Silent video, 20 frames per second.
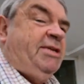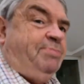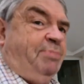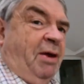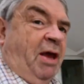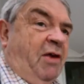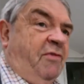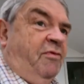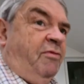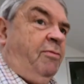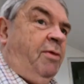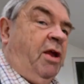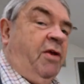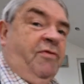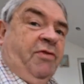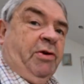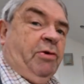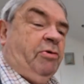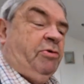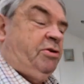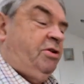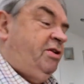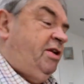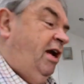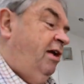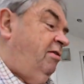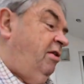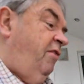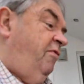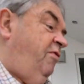better for me if you order
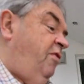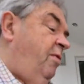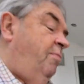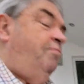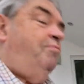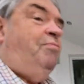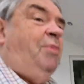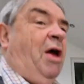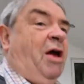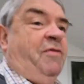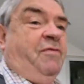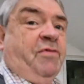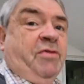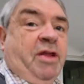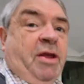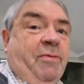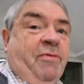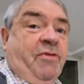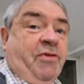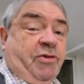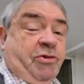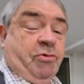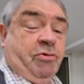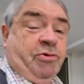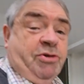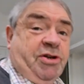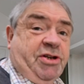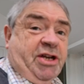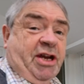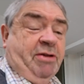directly from them, better for them if you
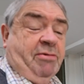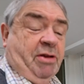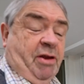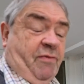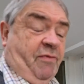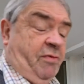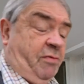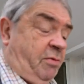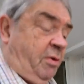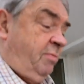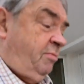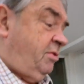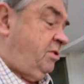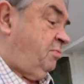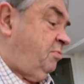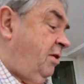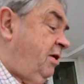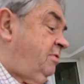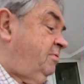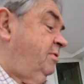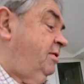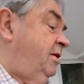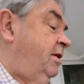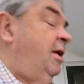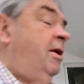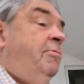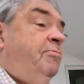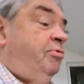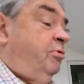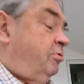order directly from them as well.
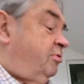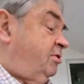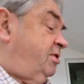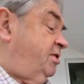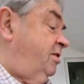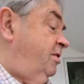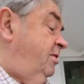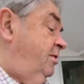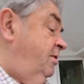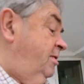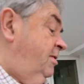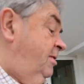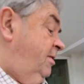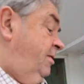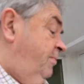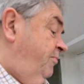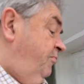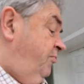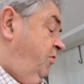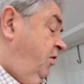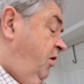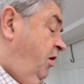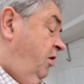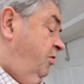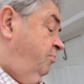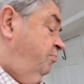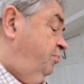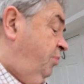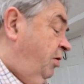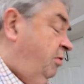Plus,
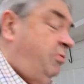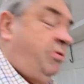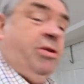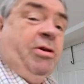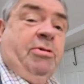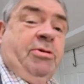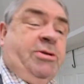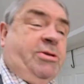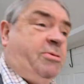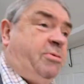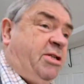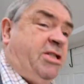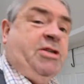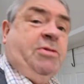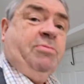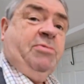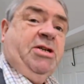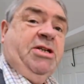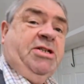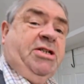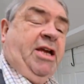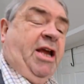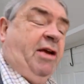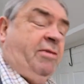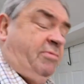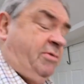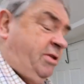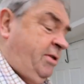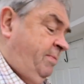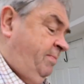on both those there is some
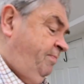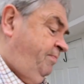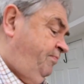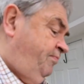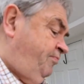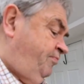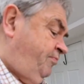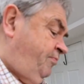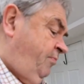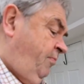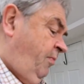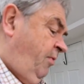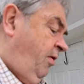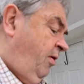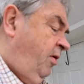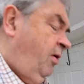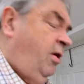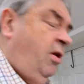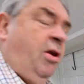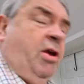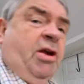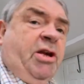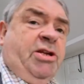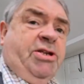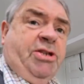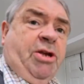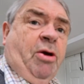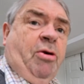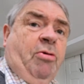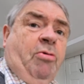discount.
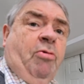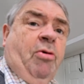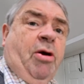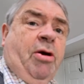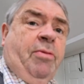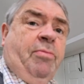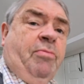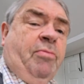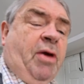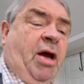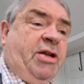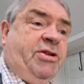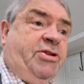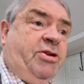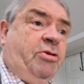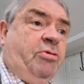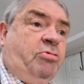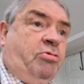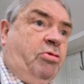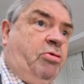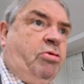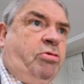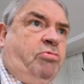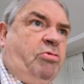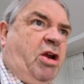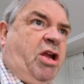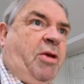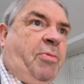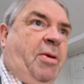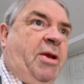So I do
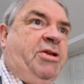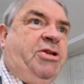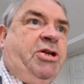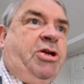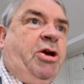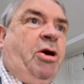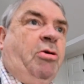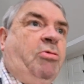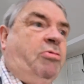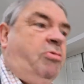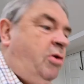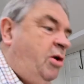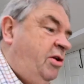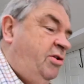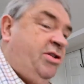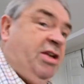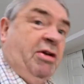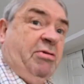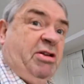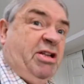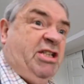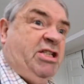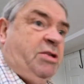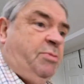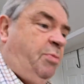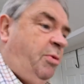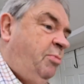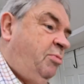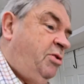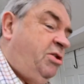recommend you go directly to the
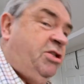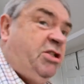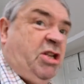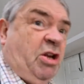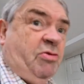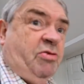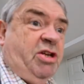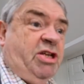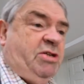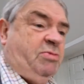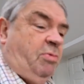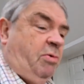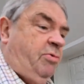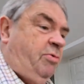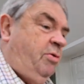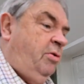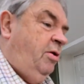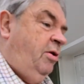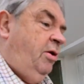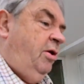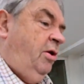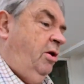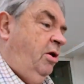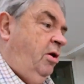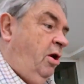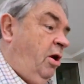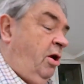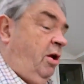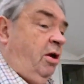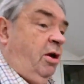publishers on this one,
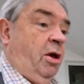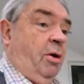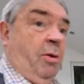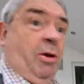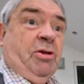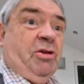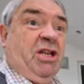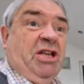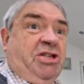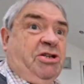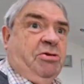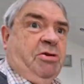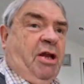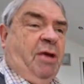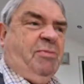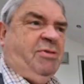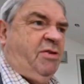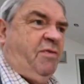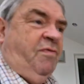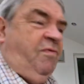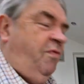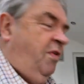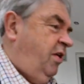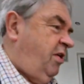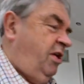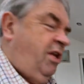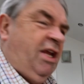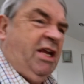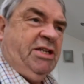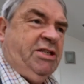unless you're an Amazon fan,
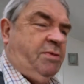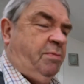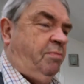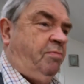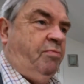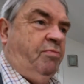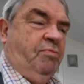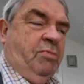you get some